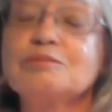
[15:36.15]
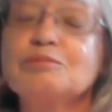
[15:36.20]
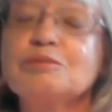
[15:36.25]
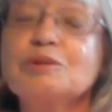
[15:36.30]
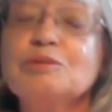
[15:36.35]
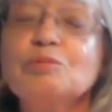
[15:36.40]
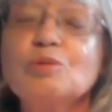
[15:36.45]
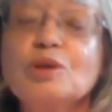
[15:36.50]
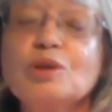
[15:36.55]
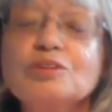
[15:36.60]

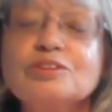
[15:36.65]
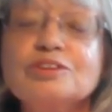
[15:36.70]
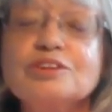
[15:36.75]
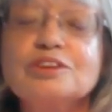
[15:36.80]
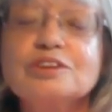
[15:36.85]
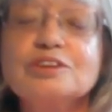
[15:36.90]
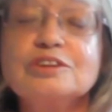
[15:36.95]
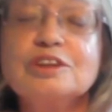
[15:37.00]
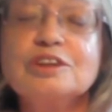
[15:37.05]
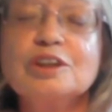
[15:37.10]
we want
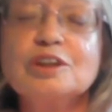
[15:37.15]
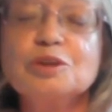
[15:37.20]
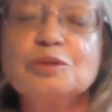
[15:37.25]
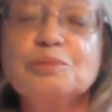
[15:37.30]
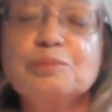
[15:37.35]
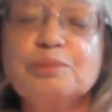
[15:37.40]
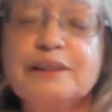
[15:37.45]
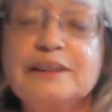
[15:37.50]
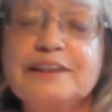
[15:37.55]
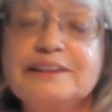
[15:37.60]
to
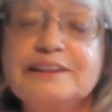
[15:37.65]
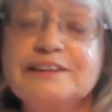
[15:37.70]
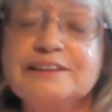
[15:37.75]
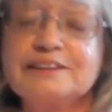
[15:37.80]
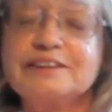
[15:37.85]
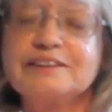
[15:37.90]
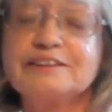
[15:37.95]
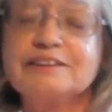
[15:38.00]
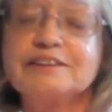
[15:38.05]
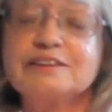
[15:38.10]
know
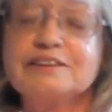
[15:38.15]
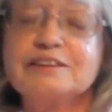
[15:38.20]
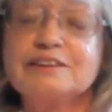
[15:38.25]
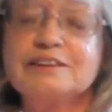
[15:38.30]
peace.